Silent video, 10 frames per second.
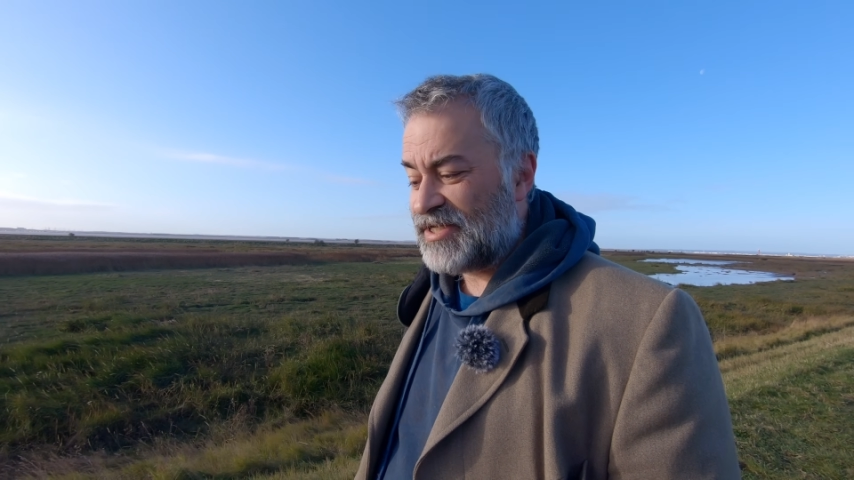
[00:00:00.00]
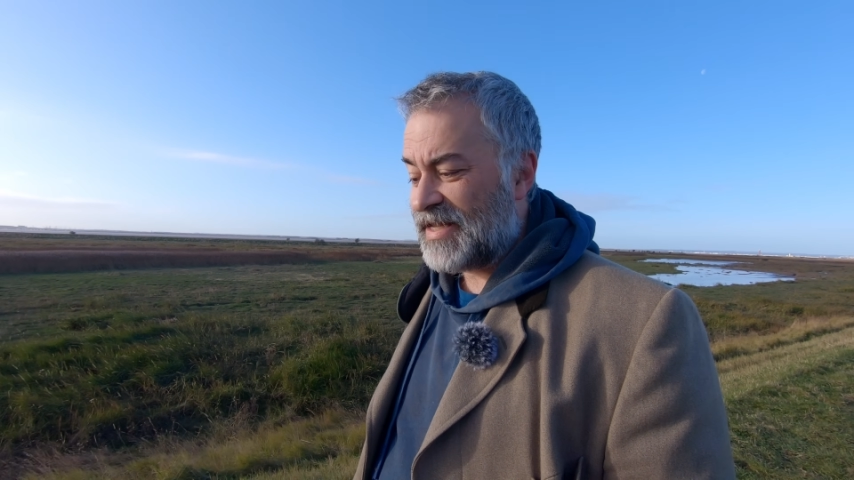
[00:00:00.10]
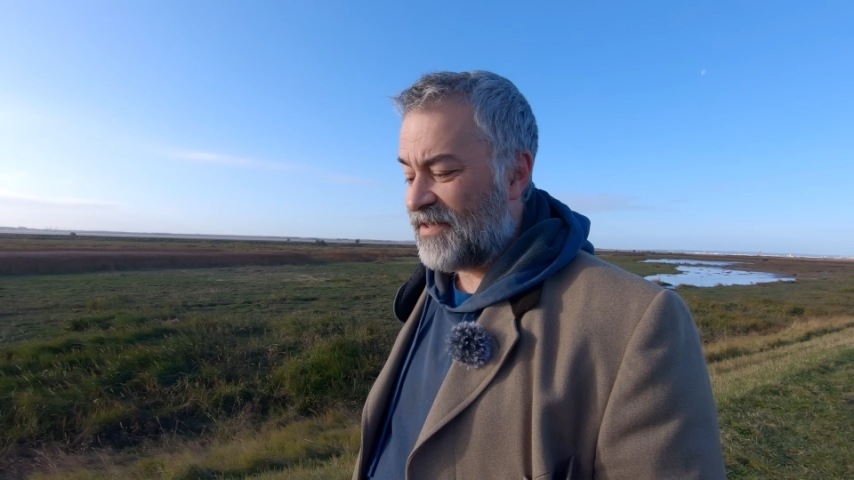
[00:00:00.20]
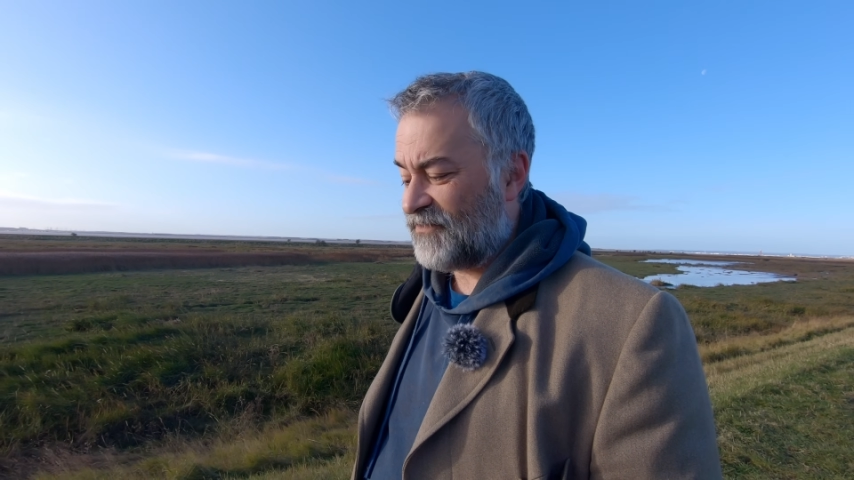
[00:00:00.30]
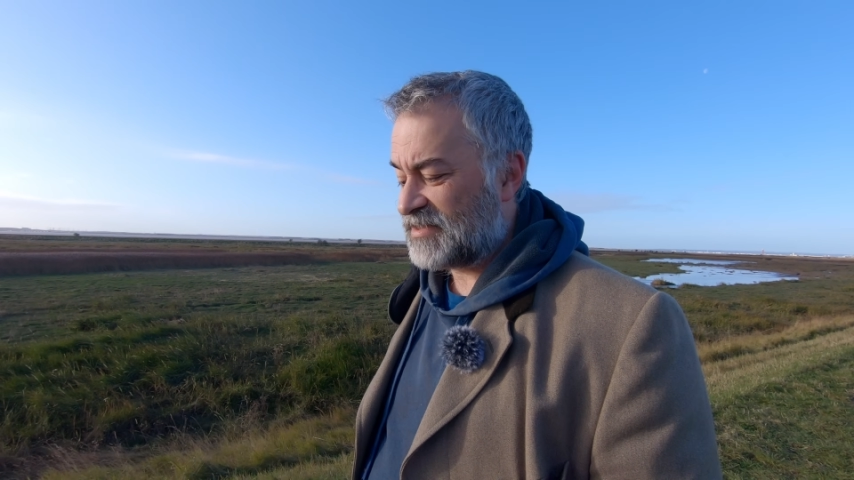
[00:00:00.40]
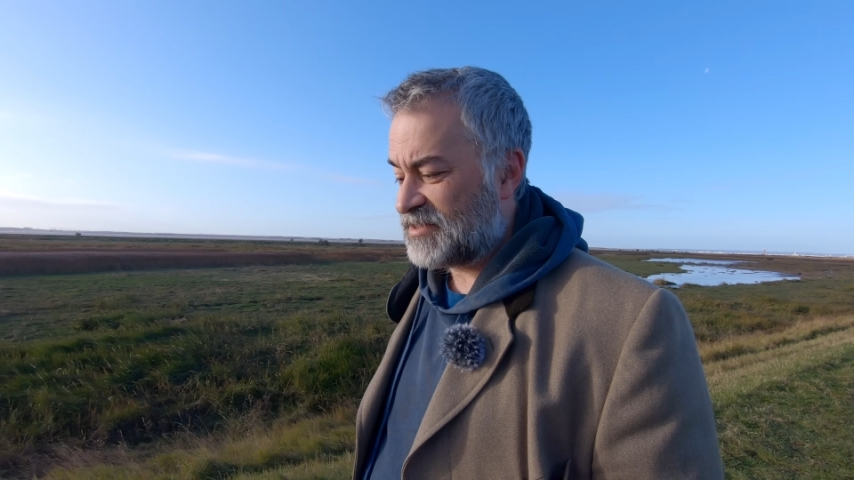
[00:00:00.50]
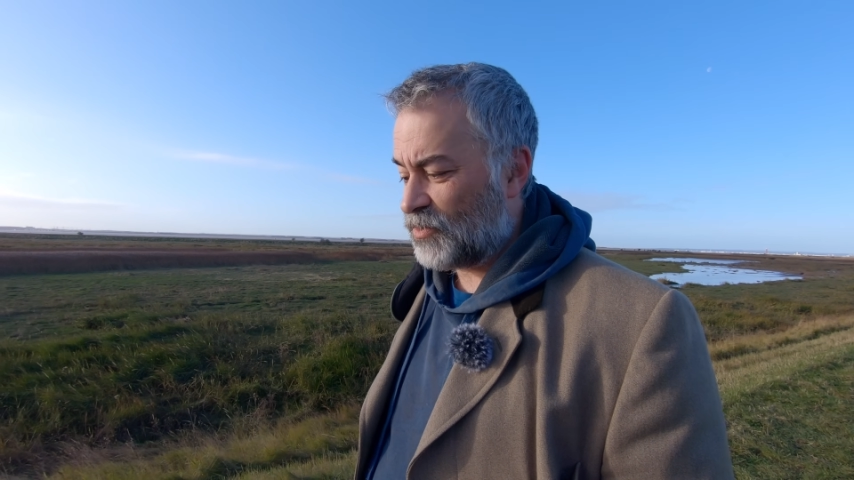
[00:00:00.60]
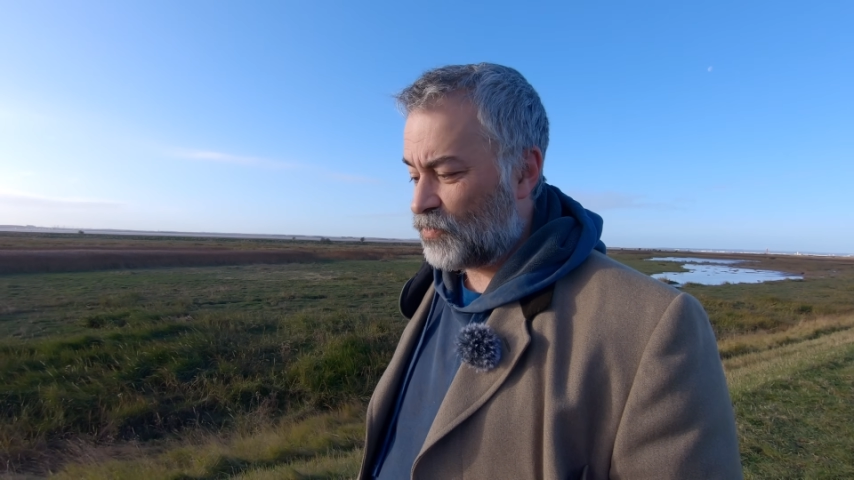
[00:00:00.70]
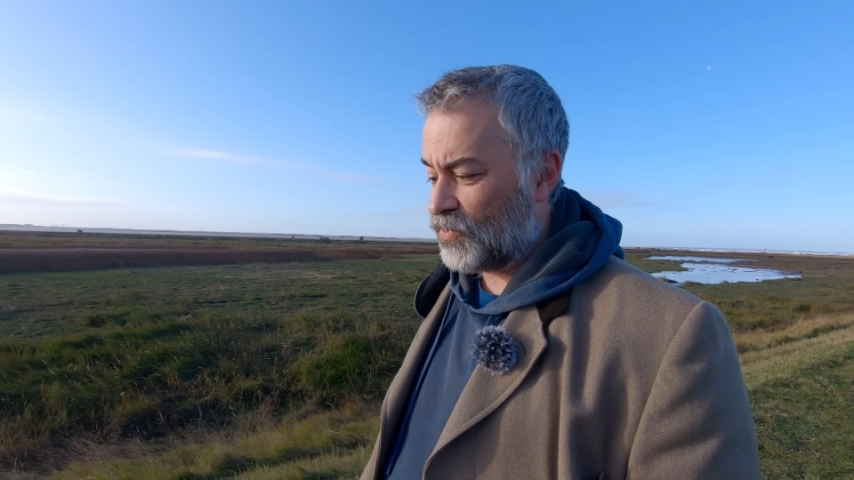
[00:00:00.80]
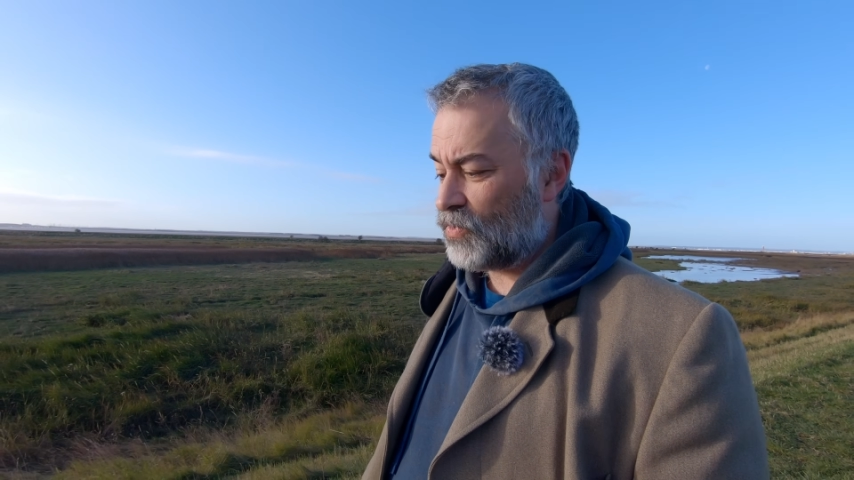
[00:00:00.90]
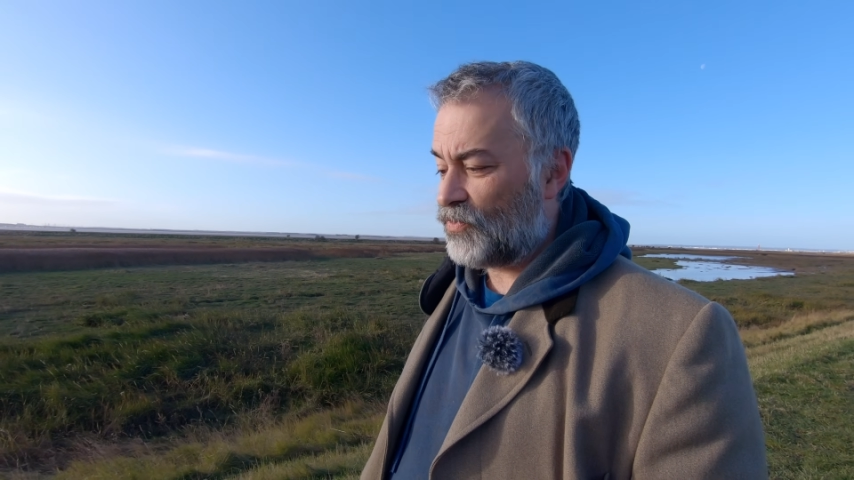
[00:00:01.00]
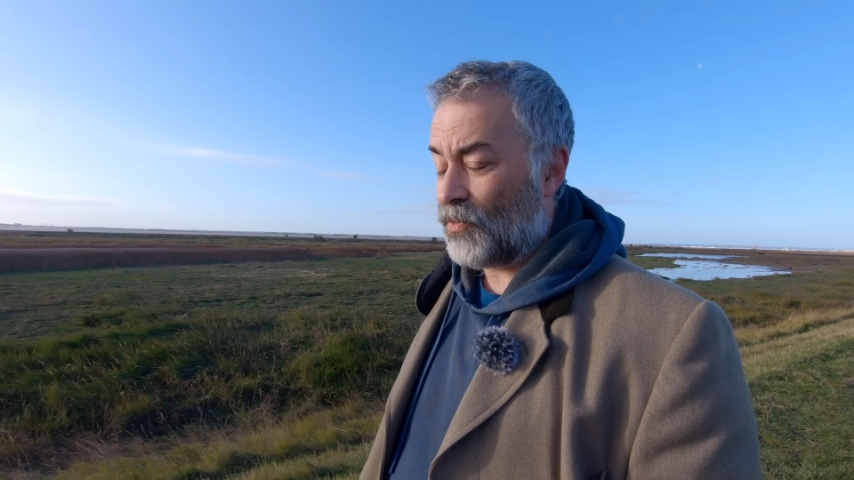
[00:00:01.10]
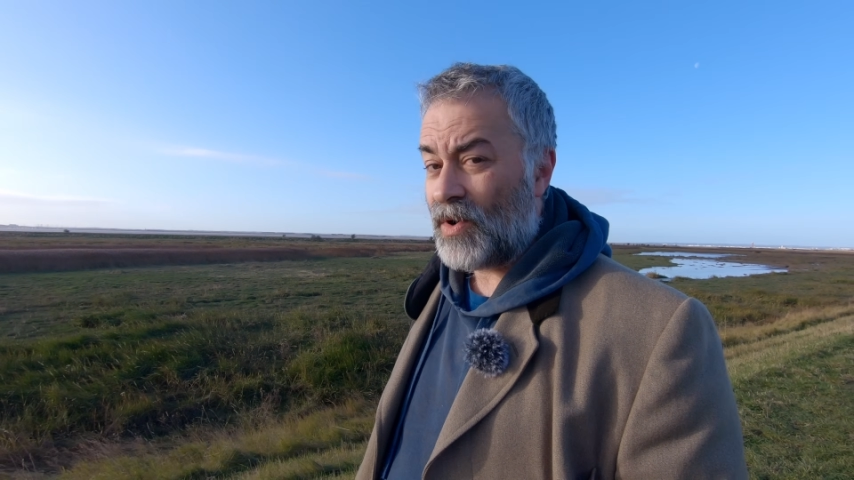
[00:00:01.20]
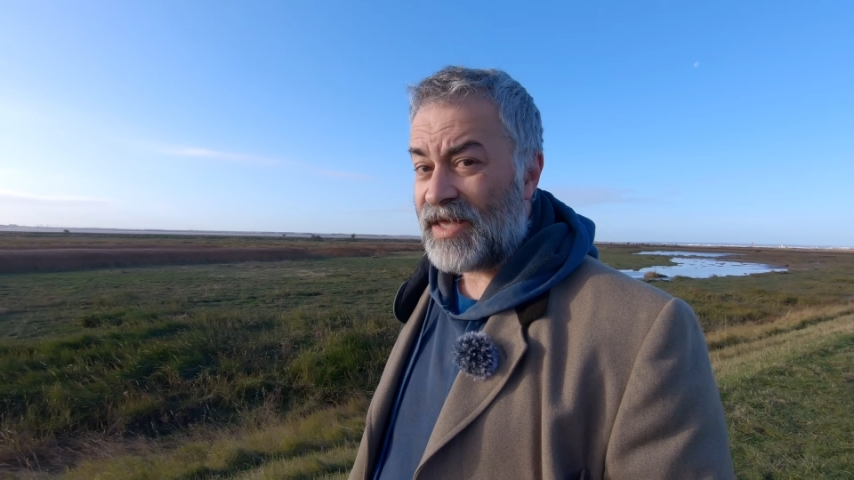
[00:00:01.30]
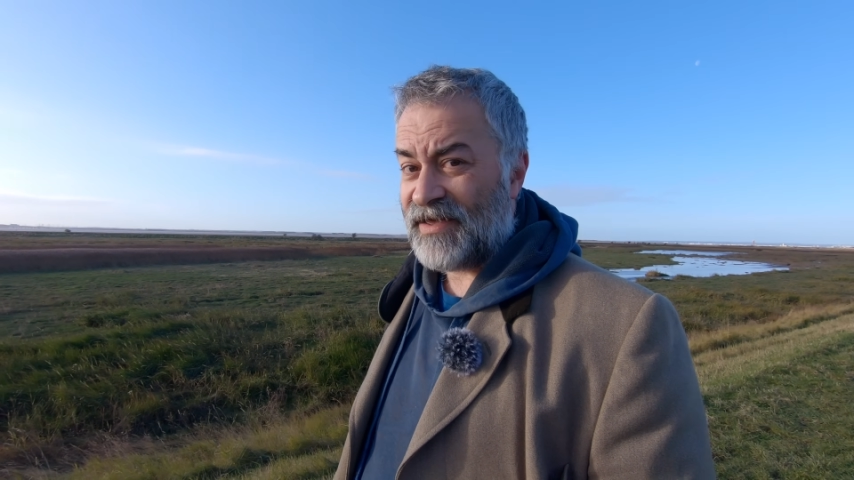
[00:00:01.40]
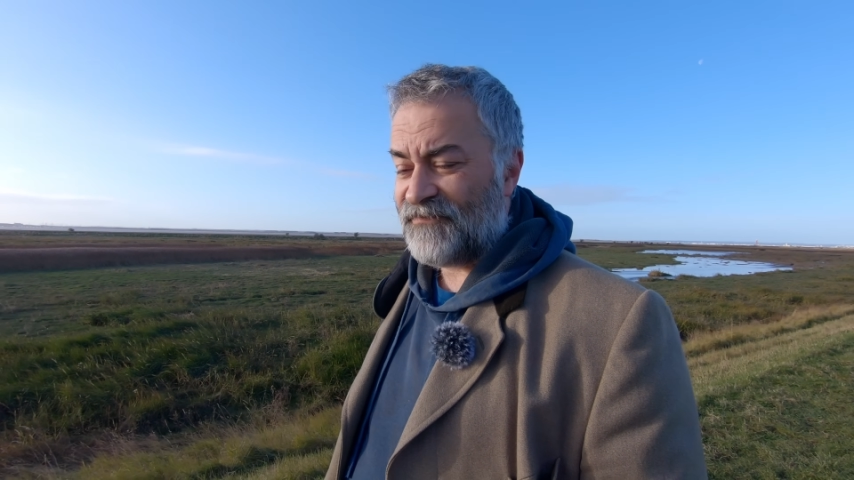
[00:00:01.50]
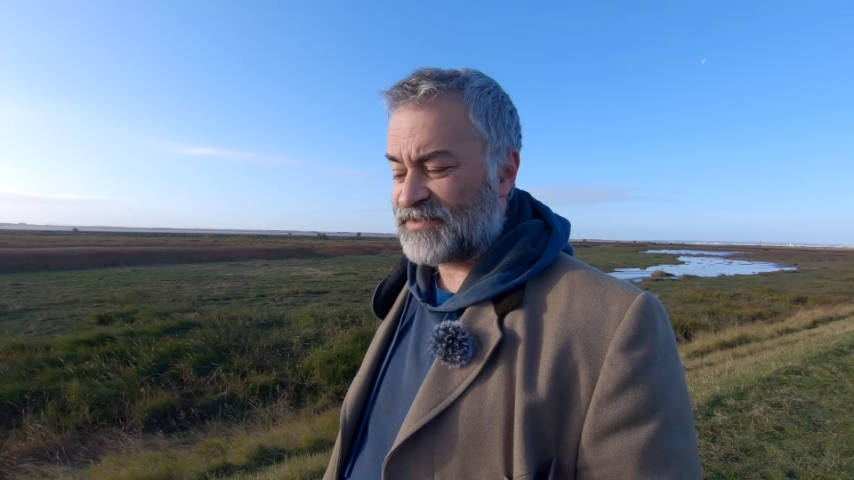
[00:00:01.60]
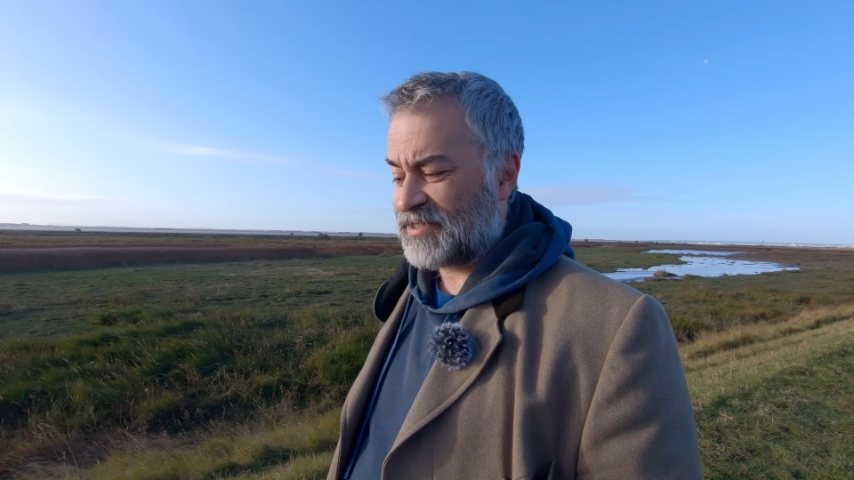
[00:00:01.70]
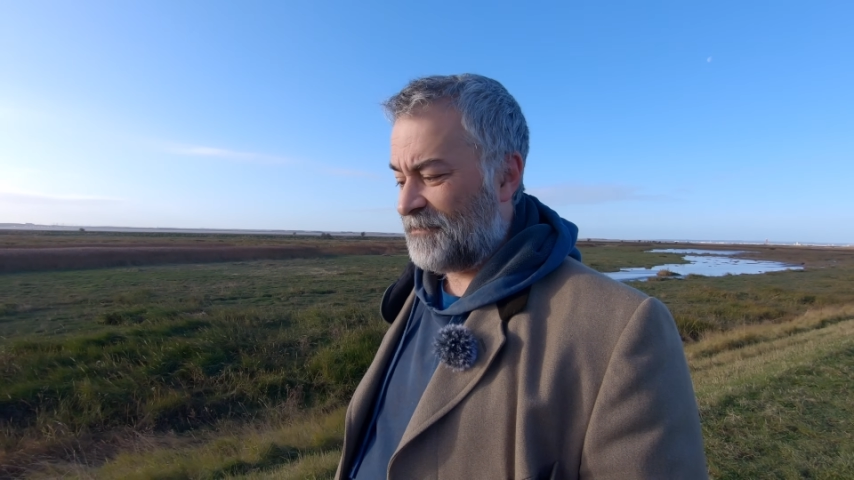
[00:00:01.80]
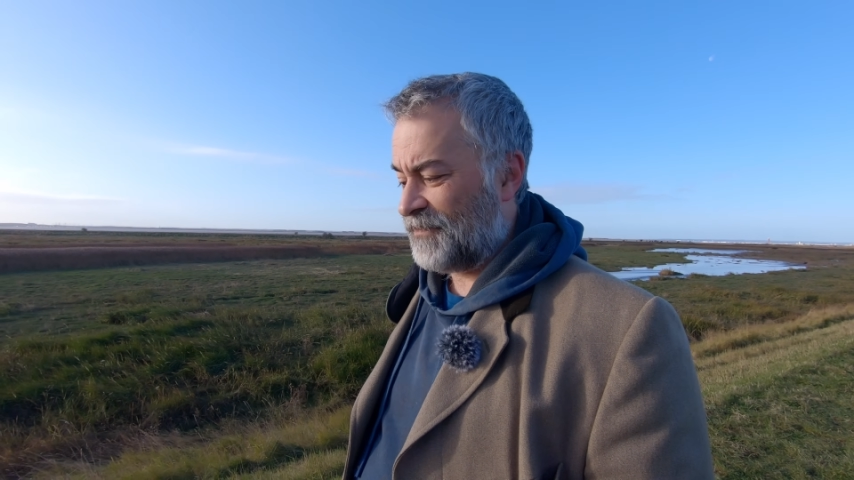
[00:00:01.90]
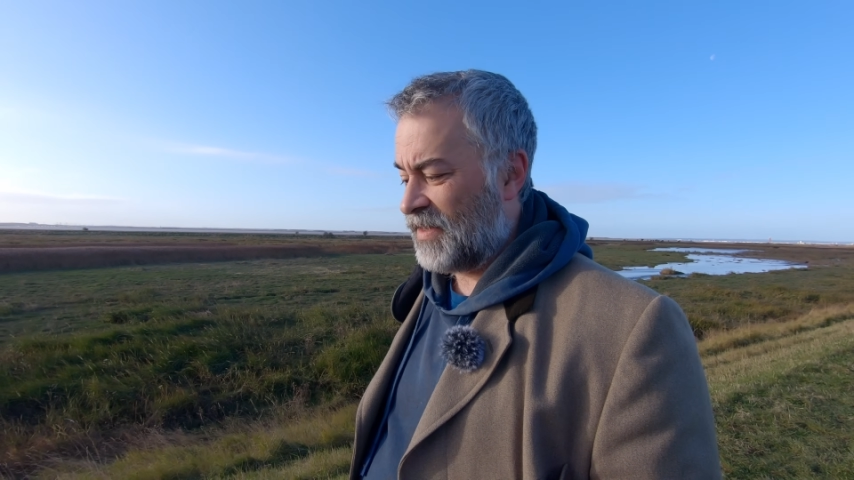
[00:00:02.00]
Navy still ruled the waves.